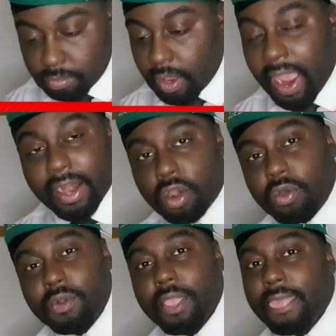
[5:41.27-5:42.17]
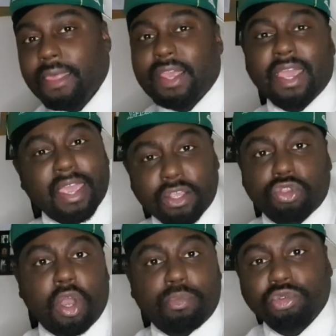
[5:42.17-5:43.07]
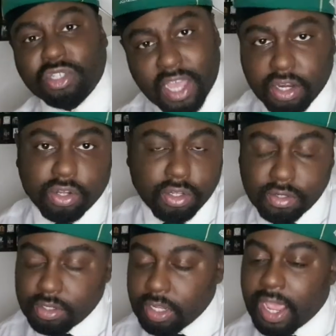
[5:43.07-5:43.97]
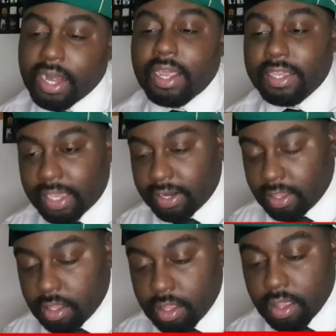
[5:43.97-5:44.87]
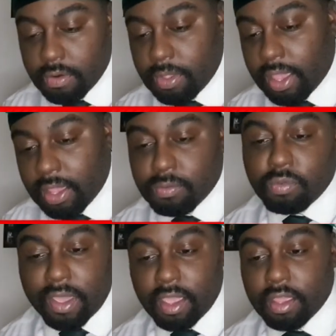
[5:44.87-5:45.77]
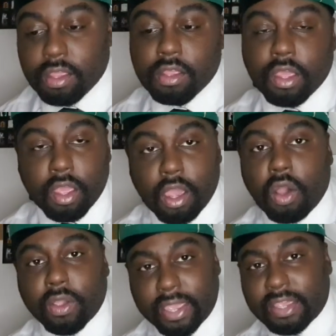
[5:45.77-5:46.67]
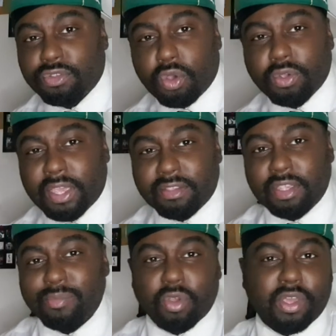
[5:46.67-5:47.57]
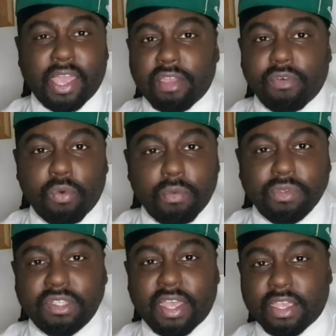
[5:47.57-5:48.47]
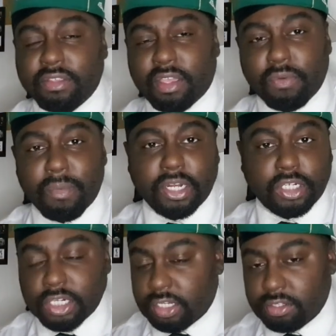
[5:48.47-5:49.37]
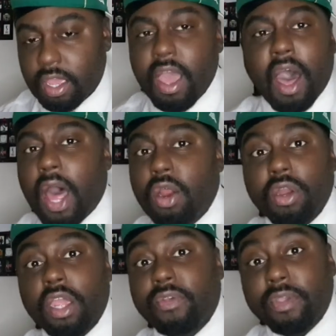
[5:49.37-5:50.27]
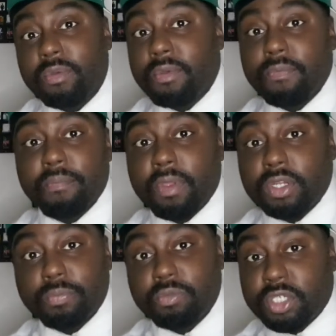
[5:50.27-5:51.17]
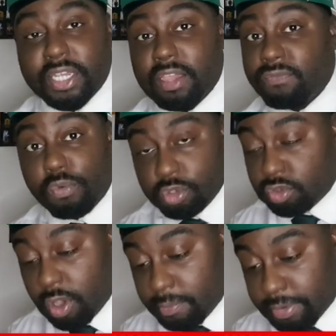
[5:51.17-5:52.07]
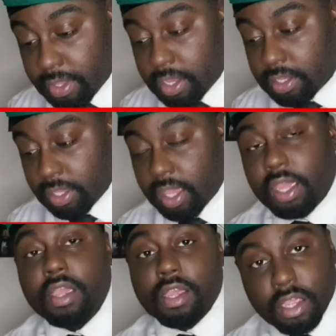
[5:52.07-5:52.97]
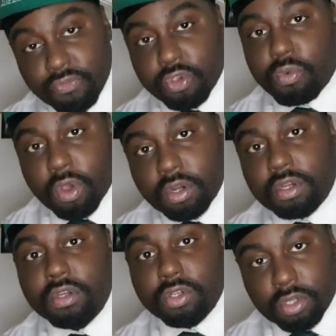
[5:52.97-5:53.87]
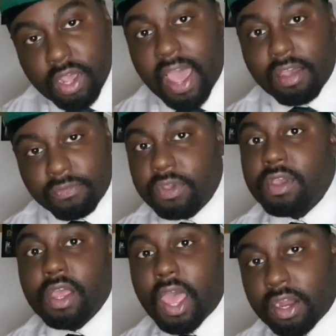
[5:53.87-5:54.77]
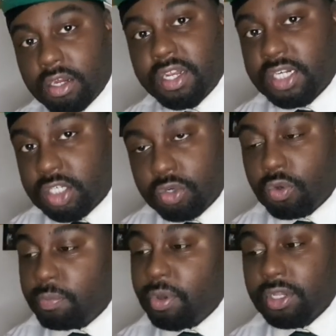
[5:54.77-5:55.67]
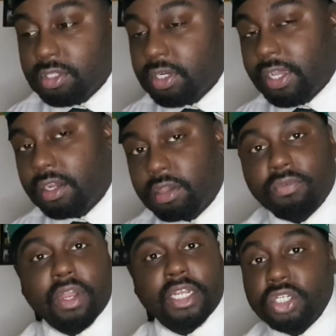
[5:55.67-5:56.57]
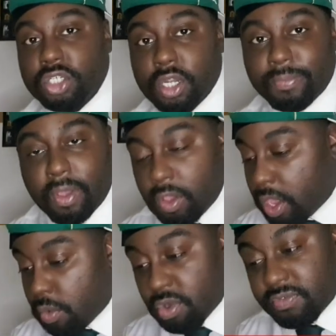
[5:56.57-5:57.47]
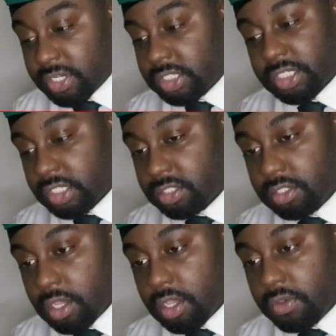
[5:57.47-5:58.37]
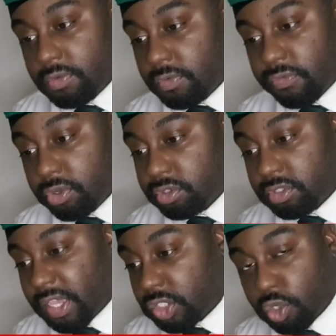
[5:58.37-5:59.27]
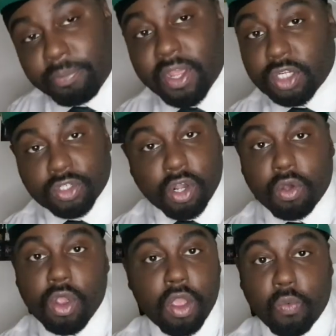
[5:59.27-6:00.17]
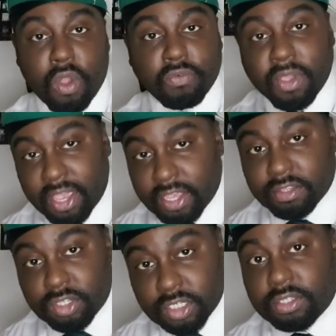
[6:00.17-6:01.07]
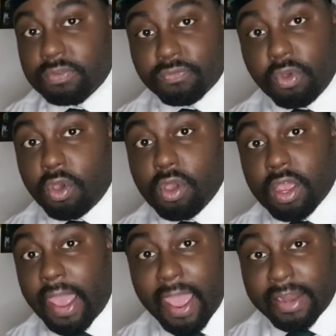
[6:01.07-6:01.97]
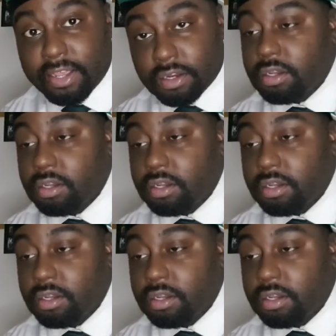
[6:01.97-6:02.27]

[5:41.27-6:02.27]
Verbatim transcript: I know it is double standard and I get it. Where, okay, it's okay, it seems okay if a woman stays, if a man cheats. I don't agree with cheating full stop, yeah? If you want to have an additional person in a relationship, whether it's just for sexual pleasure, whether it is just for adding